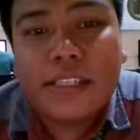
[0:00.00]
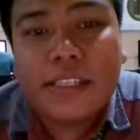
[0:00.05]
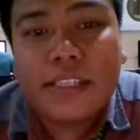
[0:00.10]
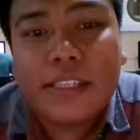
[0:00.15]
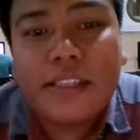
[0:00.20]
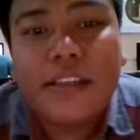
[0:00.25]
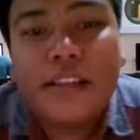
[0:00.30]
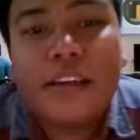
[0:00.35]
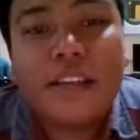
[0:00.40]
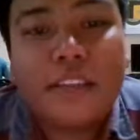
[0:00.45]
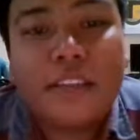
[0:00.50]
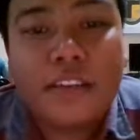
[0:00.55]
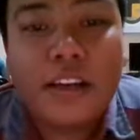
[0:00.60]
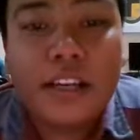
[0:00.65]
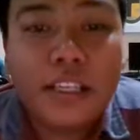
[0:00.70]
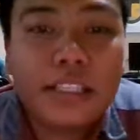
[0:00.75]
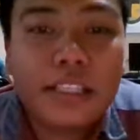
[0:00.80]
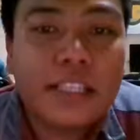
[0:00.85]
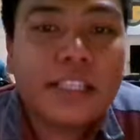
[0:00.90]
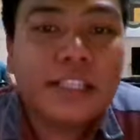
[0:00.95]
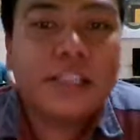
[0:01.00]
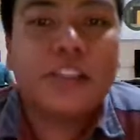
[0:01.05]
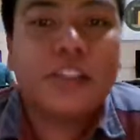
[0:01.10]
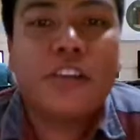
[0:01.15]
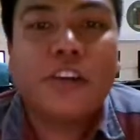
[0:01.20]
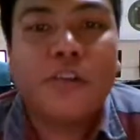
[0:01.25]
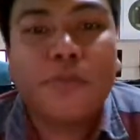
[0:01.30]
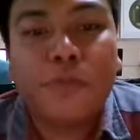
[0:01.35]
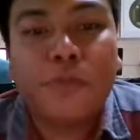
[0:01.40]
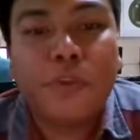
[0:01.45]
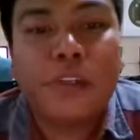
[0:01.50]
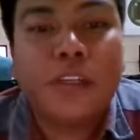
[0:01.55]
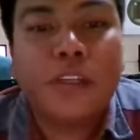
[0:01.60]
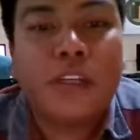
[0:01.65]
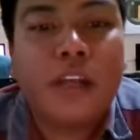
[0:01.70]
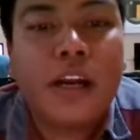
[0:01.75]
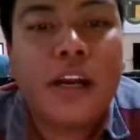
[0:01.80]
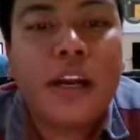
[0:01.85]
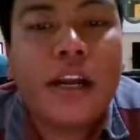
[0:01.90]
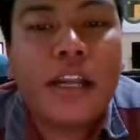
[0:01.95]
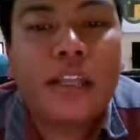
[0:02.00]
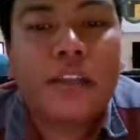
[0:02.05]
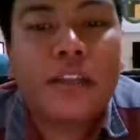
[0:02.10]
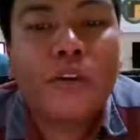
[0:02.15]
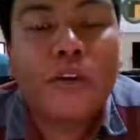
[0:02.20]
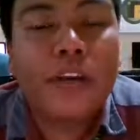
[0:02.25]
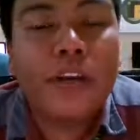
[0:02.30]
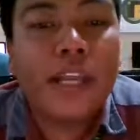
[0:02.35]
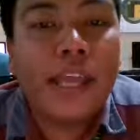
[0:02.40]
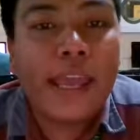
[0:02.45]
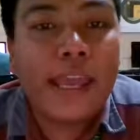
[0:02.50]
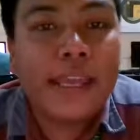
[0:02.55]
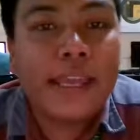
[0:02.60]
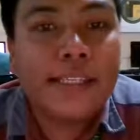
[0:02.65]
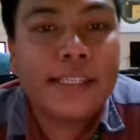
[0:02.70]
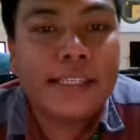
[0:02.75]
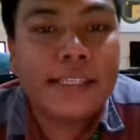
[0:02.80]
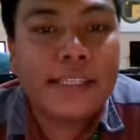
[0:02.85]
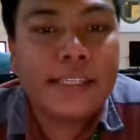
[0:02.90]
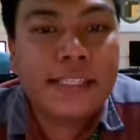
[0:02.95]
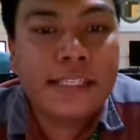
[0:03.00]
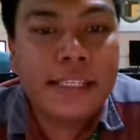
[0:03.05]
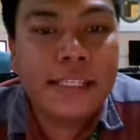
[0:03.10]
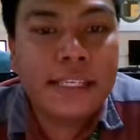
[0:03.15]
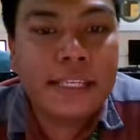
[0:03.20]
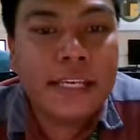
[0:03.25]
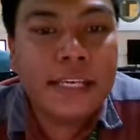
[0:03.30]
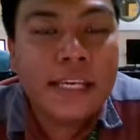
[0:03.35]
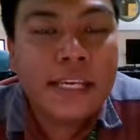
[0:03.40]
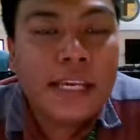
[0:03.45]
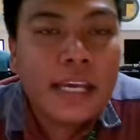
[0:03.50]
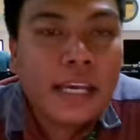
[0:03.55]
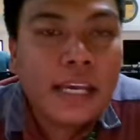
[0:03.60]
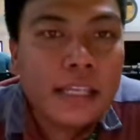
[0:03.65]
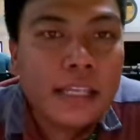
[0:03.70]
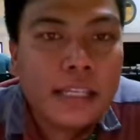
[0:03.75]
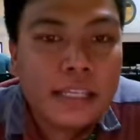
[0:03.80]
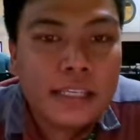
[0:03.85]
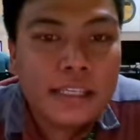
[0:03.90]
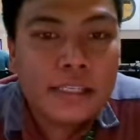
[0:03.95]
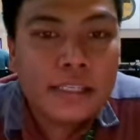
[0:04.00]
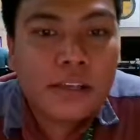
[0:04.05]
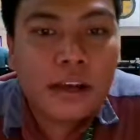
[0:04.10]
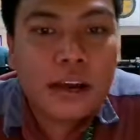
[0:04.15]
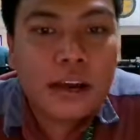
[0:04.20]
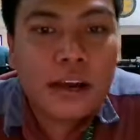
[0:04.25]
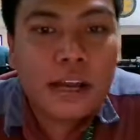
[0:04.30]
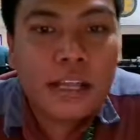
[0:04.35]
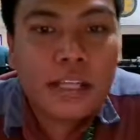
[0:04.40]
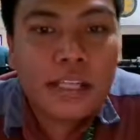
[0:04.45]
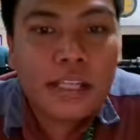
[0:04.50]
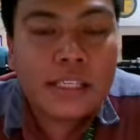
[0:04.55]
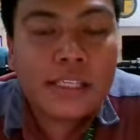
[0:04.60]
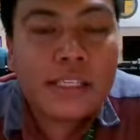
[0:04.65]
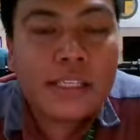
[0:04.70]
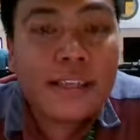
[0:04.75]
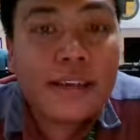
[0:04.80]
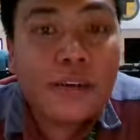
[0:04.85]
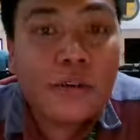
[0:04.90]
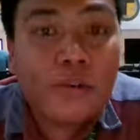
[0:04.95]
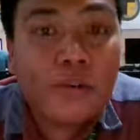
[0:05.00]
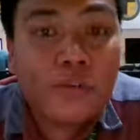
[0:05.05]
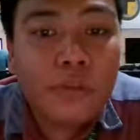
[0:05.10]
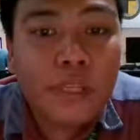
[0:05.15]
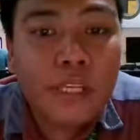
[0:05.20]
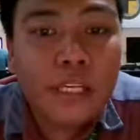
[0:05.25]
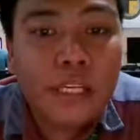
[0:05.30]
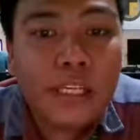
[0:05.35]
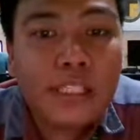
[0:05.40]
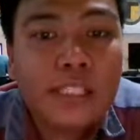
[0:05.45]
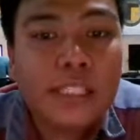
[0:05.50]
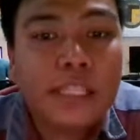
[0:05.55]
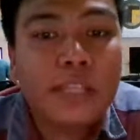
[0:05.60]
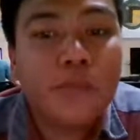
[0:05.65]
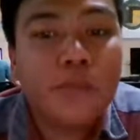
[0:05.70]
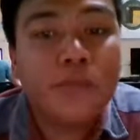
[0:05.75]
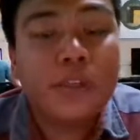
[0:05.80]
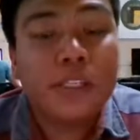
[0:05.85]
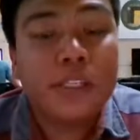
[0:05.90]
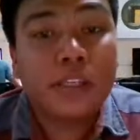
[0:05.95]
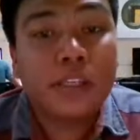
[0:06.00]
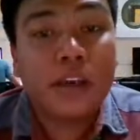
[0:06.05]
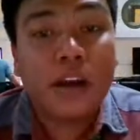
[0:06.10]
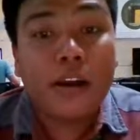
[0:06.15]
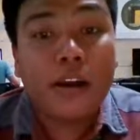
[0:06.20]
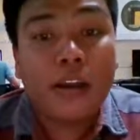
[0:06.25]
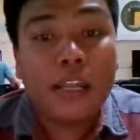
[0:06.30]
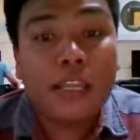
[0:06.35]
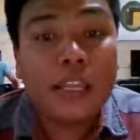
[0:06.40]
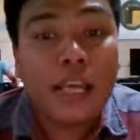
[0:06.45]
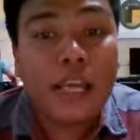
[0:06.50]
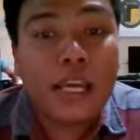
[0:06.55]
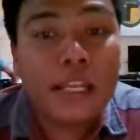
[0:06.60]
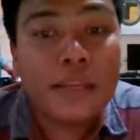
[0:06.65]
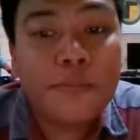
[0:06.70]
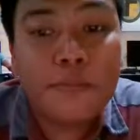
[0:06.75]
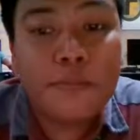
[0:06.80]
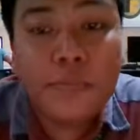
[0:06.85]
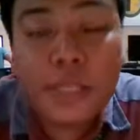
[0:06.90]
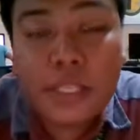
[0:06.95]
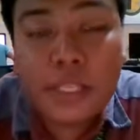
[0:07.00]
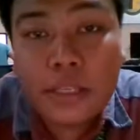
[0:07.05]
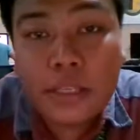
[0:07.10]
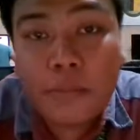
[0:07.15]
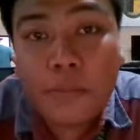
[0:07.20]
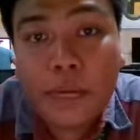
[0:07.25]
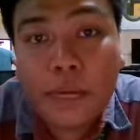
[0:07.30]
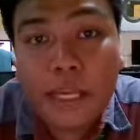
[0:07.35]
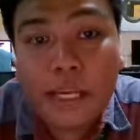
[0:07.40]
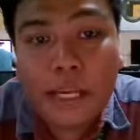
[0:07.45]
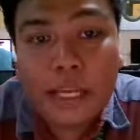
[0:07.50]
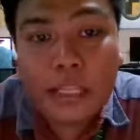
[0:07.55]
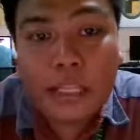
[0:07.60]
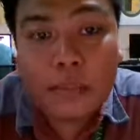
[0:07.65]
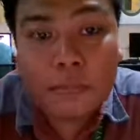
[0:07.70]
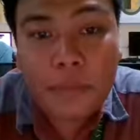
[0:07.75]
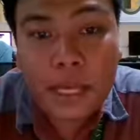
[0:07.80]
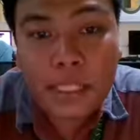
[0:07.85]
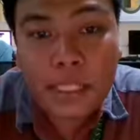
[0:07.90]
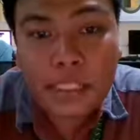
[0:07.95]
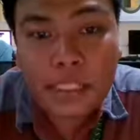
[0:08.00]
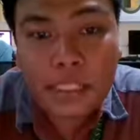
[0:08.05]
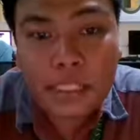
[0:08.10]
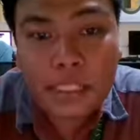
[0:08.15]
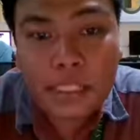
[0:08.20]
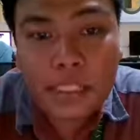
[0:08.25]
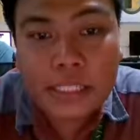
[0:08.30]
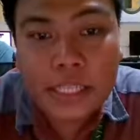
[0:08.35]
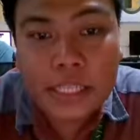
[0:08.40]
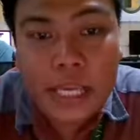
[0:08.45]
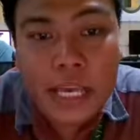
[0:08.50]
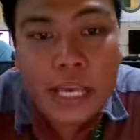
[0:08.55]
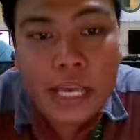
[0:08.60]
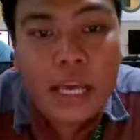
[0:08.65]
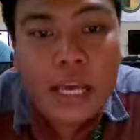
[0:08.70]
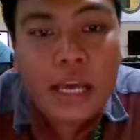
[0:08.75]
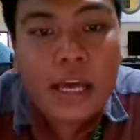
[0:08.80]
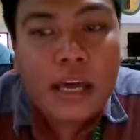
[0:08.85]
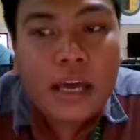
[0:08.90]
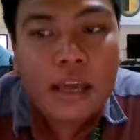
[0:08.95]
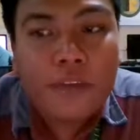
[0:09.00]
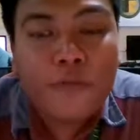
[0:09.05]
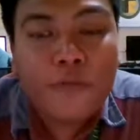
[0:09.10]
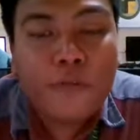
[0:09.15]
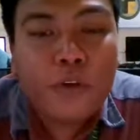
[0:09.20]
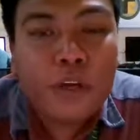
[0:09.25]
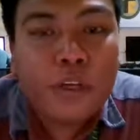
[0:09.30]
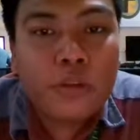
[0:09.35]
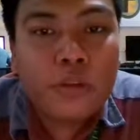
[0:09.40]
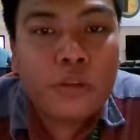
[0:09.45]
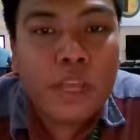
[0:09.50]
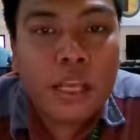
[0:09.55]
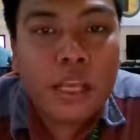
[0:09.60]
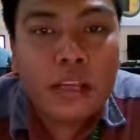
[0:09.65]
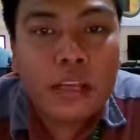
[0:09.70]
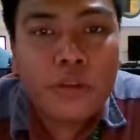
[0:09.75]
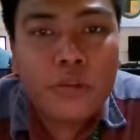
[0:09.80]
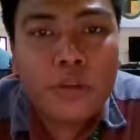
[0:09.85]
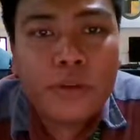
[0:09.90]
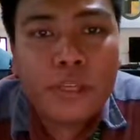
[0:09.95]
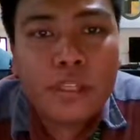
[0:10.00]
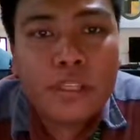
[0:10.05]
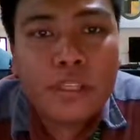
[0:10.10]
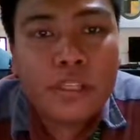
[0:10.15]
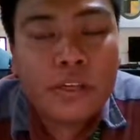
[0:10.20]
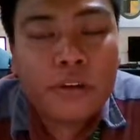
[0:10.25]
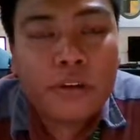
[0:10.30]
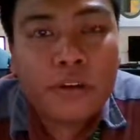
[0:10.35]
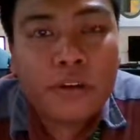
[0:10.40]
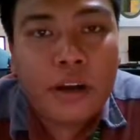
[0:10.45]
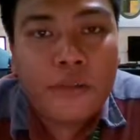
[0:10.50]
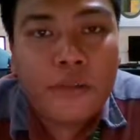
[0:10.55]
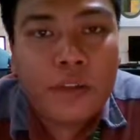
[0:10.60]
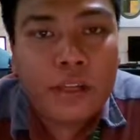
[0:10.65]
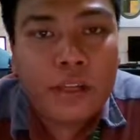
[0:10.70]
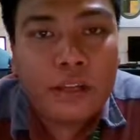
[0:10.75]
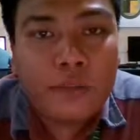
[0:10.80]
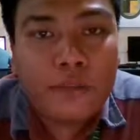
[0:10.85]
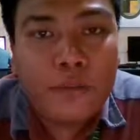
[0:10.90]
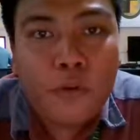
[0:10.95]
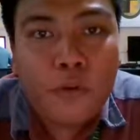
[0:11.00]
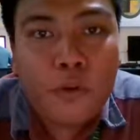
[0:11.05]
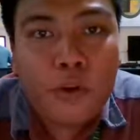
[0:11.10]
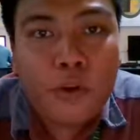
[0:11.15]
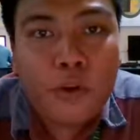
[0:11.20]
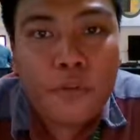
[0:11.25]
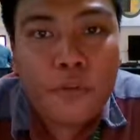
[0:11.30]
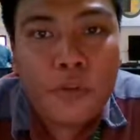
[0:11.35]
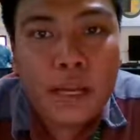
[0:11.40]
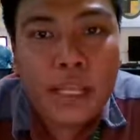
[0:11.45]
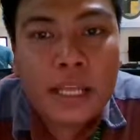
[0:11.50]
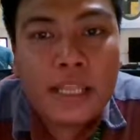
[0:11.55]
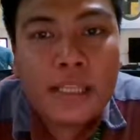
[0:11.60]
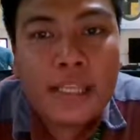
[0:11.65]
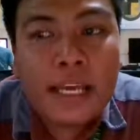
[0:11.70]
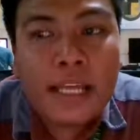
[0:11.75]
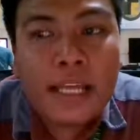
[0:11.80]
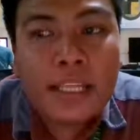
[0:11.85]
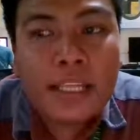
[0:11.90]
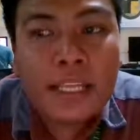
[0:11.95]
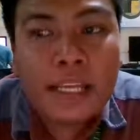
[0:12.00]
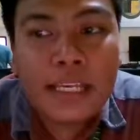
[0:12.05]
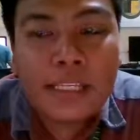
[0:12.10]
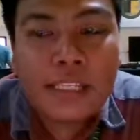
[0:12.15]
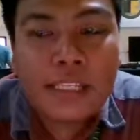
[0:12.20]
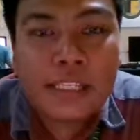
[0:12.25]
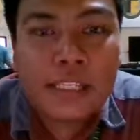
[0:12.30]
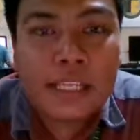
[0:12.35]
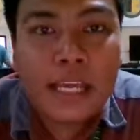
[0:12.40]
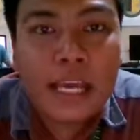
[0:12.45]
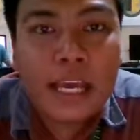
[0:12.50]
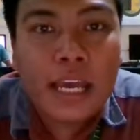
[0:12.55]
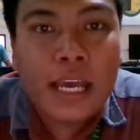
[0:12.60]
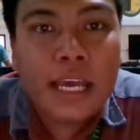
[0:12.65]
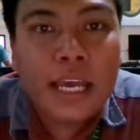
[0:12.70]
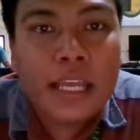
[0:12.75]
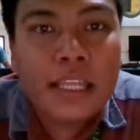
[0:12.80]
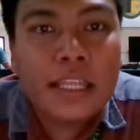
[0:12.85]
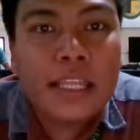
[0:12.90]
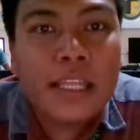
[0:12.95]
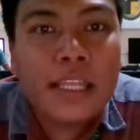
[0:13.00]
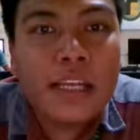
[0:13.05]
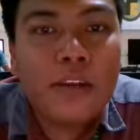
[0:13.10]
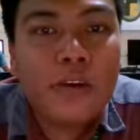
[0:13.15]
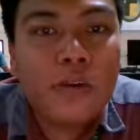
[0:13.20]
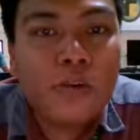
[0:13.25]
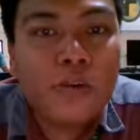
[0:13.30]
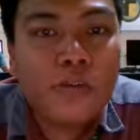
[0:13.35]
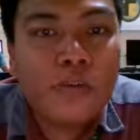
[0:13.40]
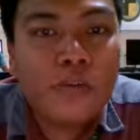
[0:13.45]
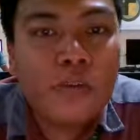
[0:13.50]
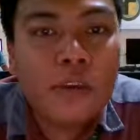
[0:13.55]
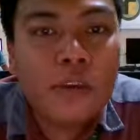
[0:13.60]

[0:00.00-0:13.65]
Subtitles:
The Antarctic Circumpolar Current, or the ACC. This current is the only continuous current unimpeded by land masses. If you are to take a look at its geographical form, that is the lone